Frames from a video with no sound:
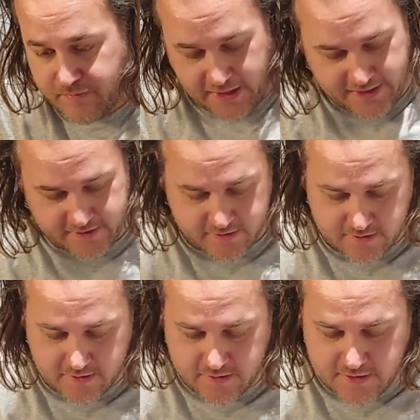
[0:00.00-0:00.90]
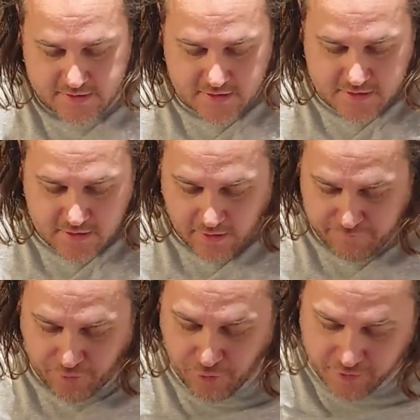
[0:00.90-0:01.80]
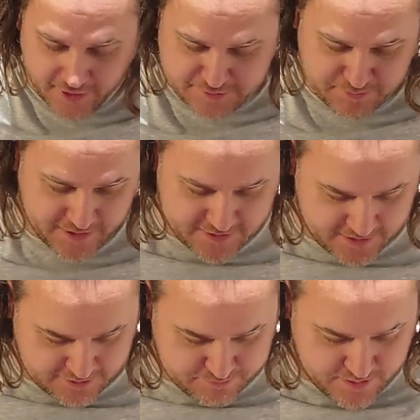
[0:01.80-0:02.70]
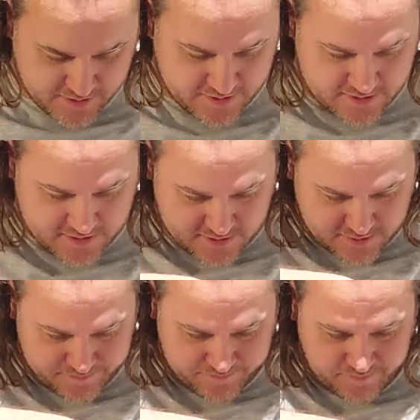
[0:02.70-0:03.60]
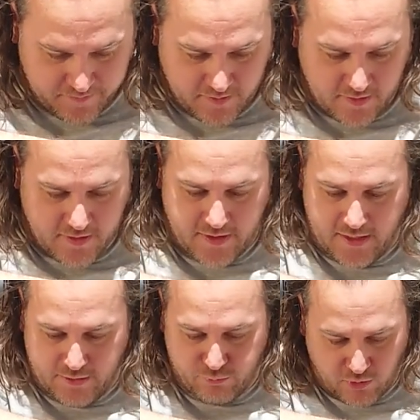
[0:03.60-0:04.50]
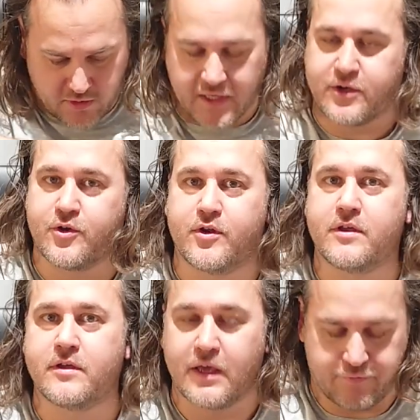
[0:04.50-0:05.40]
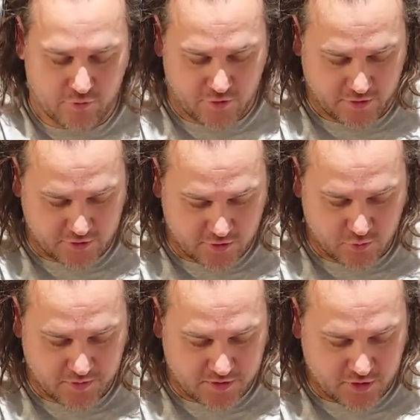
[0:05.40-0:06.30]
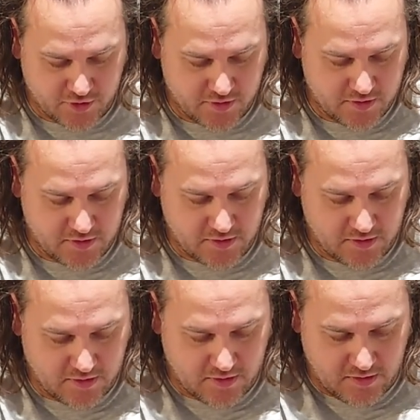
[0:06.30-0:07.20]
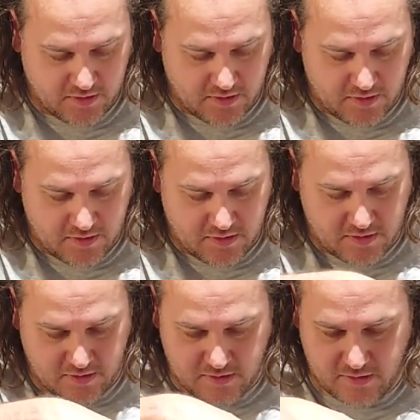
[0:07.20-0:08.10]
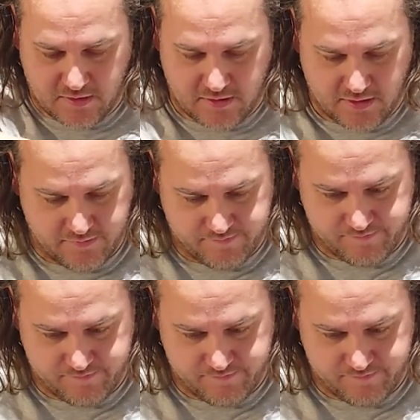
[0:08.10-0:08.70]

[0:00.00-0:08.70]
And this is a very nice backside, but it will get dirty if you touch it too much. And yeah.